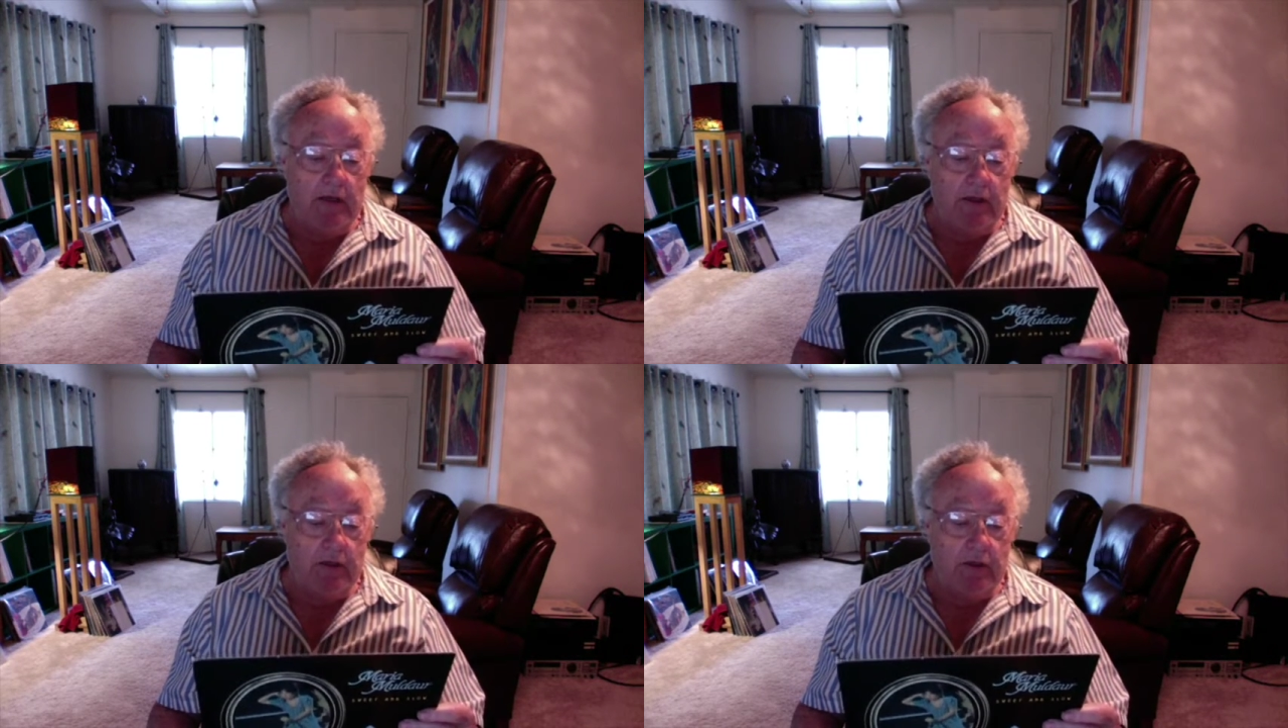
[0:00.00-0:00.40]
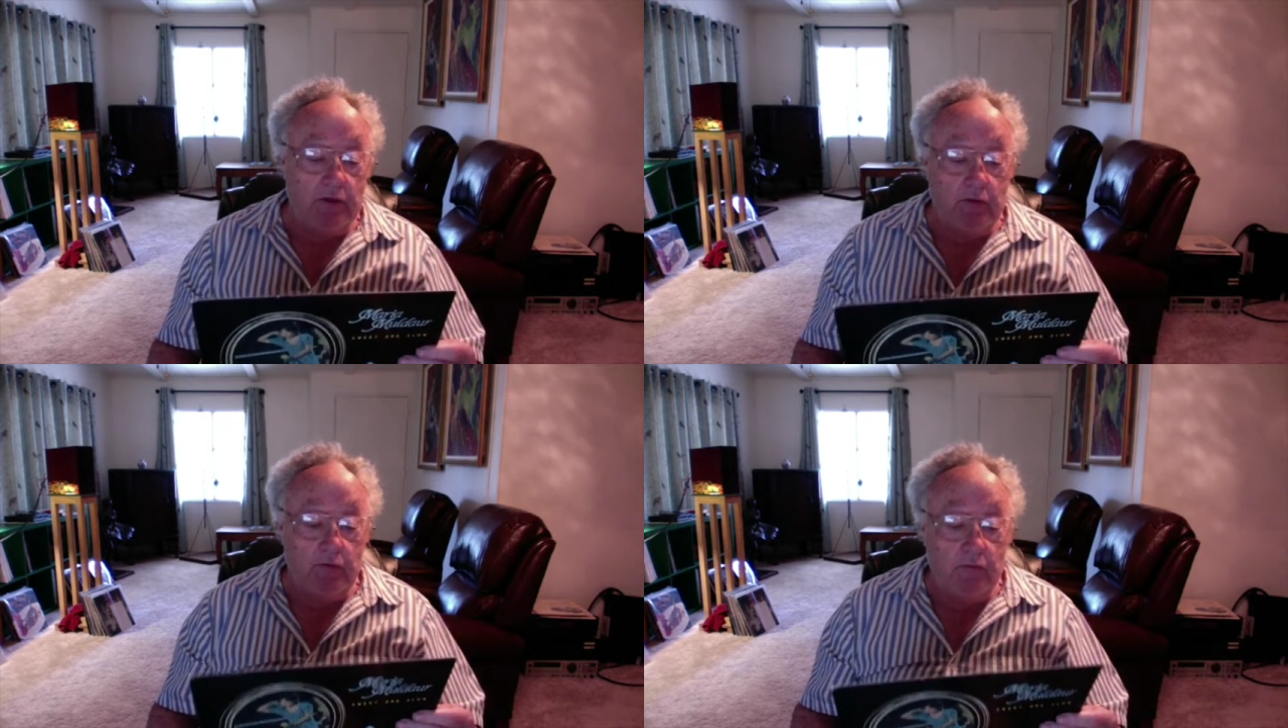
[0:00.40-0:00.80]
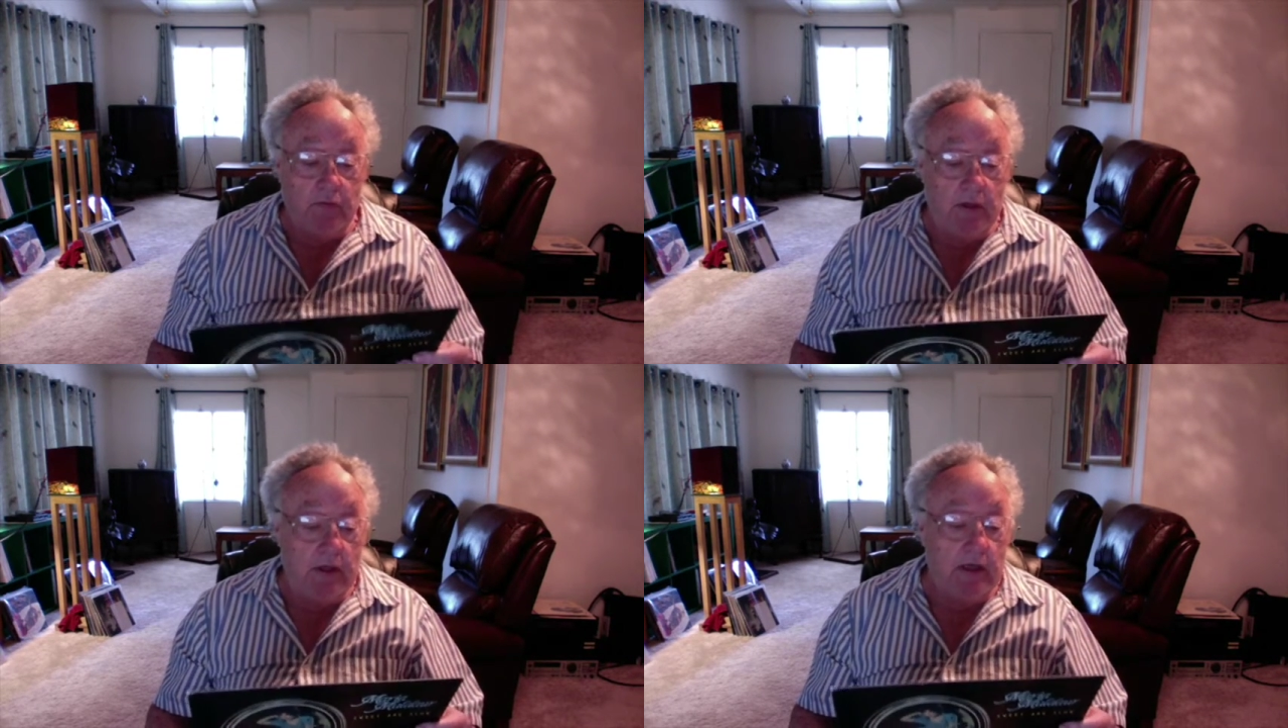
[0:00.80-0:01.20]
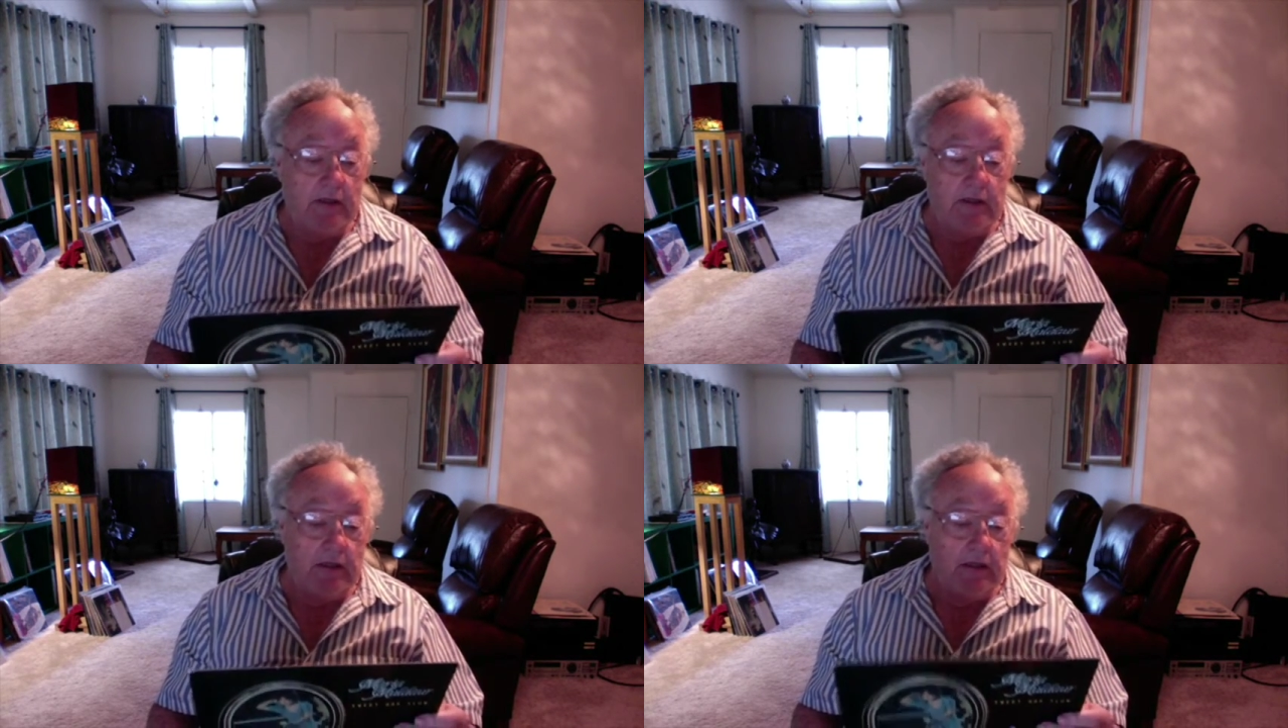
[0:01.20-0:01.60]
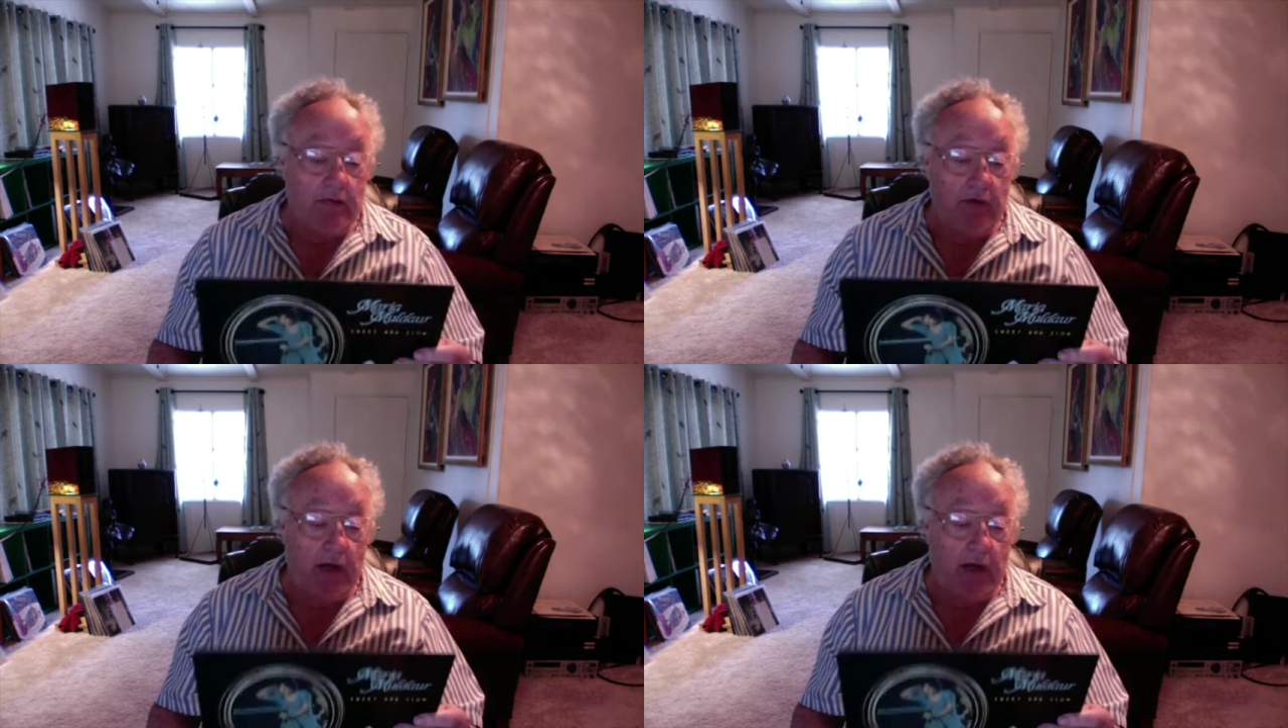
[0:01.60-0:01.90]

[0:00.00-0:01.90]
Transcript: and a tune that